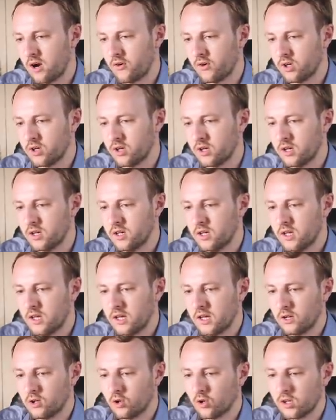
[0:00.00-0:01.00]
area
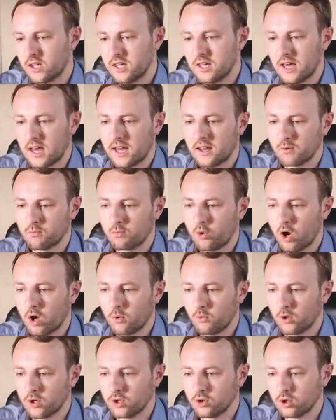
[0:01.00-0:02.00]
and look here, and what
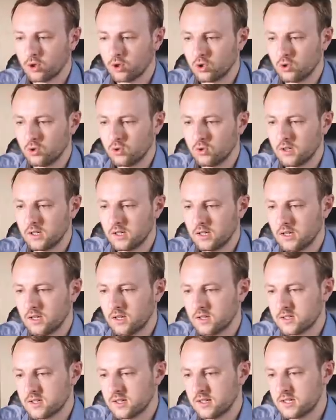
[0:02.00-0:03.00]
I want to do
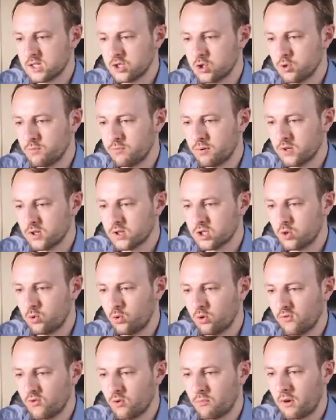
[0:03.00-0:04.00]
is let's do plus
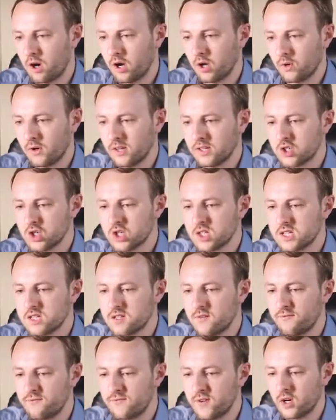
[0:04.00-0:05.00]
quarter of a mile. And just
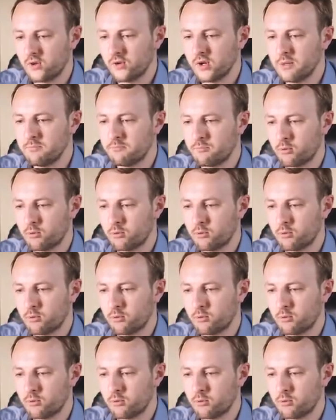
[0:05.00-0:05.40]
as a very